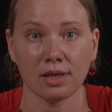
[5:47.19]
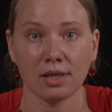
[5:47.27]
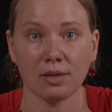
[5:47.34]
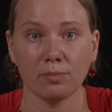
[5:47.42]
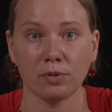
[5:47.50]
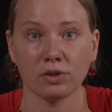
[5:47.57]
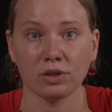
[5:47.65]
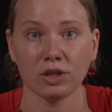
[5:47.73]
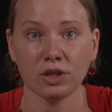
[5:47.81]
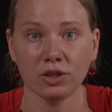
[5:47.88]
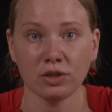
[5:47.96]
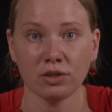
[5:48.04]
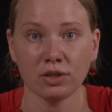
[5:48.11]
in
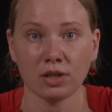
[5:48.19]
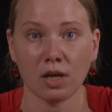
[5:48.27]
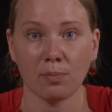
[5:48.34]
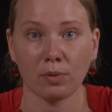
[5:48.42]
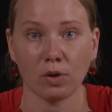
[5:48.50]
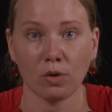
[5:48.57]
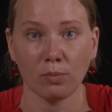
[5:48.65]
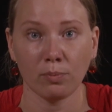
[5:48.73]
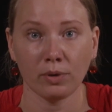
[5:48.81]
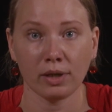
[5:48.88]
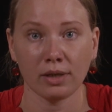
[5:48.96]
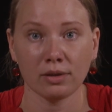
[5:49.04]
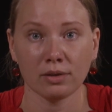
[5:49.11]
positions
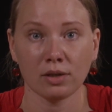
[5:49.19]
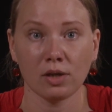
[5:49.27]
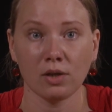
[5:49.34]
appropriate